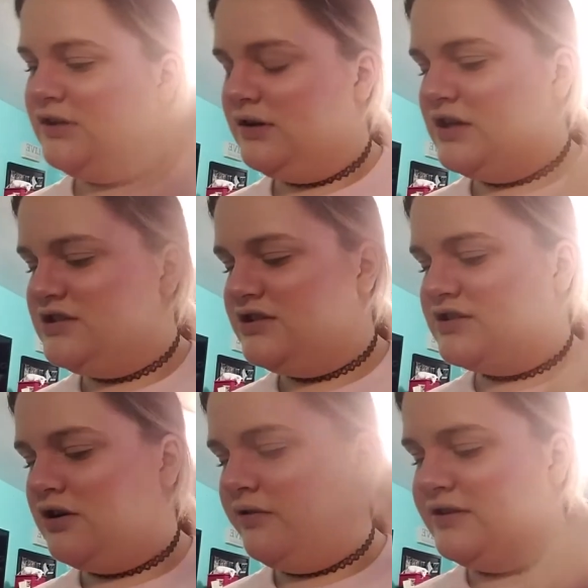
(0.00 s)
I should just
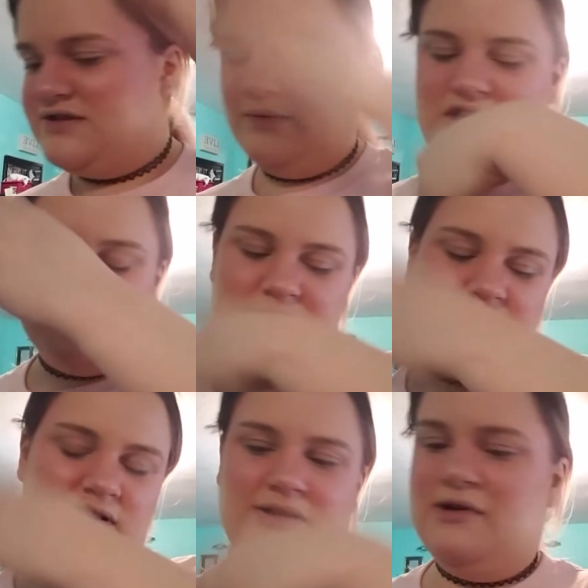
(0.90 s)
call this, watch me
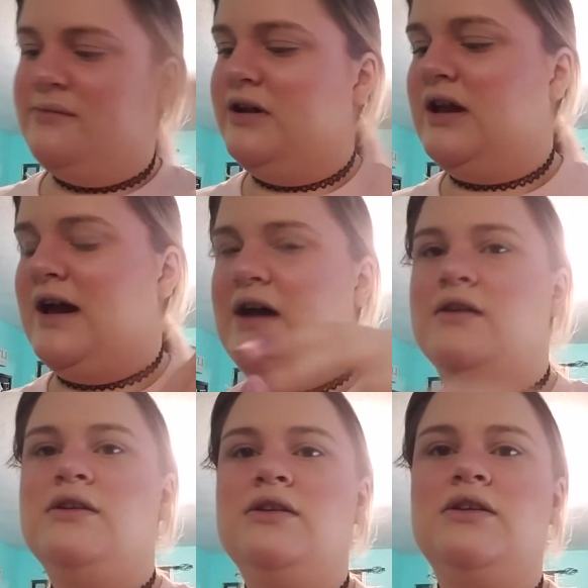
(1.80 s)
talk about my cat
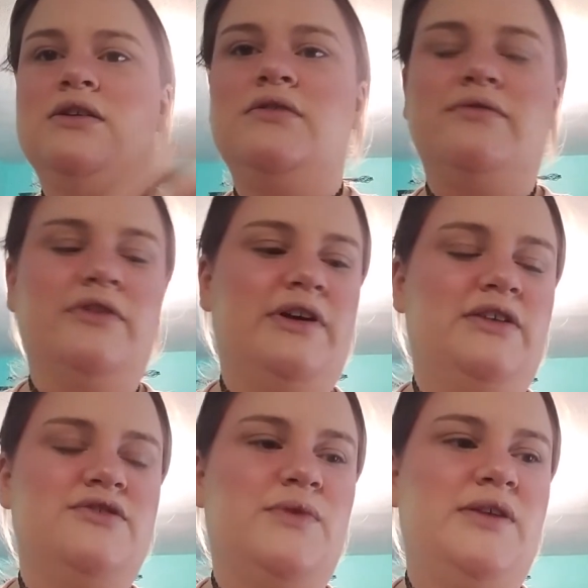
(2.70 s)
for like 20